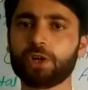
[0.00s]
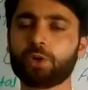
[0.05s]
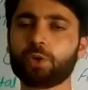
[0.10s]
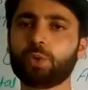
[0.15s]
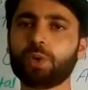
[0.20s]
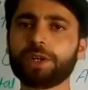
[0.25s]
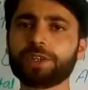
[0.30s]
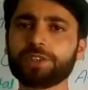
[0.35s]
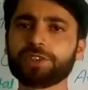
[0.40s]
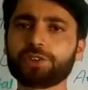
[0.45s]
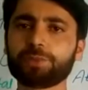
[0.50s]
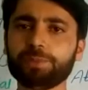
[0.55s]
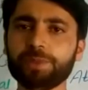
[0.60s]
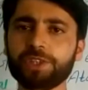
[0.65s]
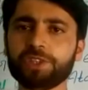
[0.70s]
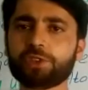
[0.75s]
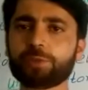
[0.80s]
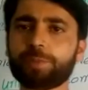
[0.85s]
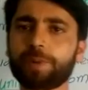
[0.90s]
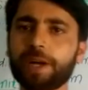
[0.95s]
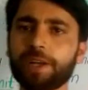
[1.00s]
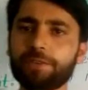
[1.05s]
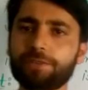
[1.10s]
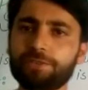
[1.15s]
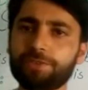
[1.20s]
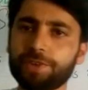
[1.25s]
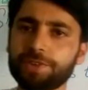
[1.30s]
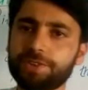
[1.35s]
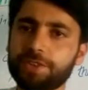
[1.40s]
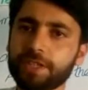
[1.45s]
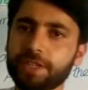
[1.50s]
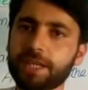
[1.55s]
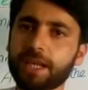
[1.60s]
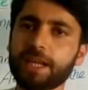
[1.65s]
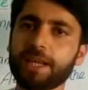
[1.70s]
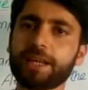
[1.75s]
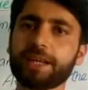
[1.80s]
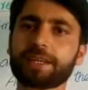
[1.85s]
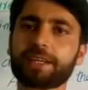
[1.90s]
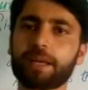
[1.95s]
What is means by physical
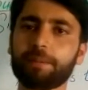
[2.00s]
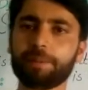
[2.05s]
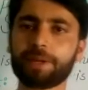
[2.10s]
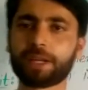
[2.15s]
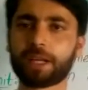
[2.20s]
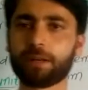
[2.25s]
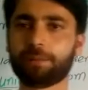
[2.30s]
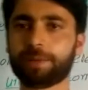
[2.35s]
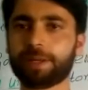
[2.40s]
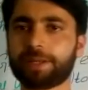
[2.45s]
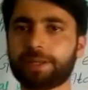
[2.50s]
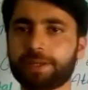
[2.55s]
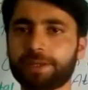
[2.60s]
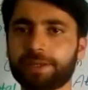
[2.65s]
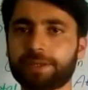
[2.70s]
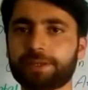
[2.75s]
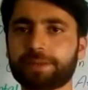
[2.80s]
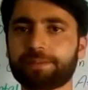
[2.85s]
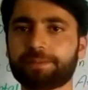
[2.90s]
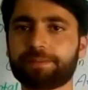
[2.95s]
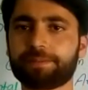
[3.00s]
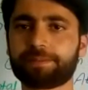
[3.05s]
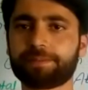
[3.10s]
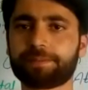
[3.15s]
and chemical method?